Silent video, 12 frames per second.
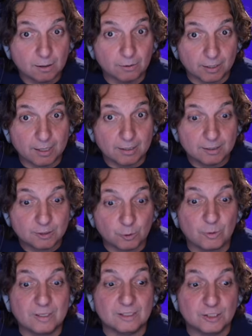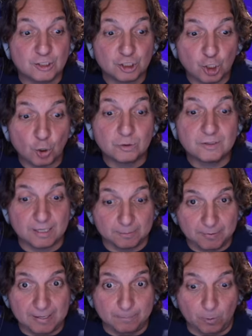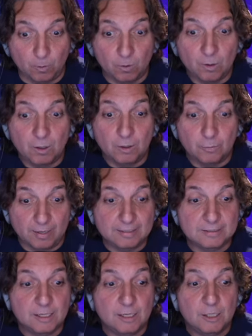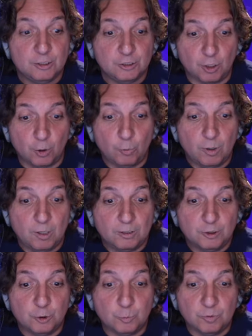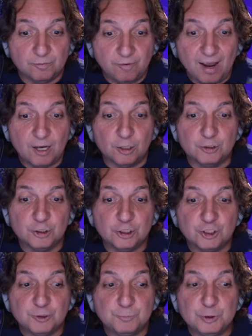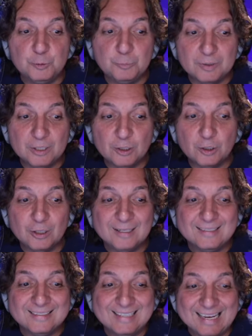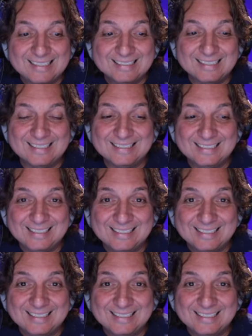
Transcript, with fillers: Okay? So insulting people, right? So to revile, to spew bitter, tasteless,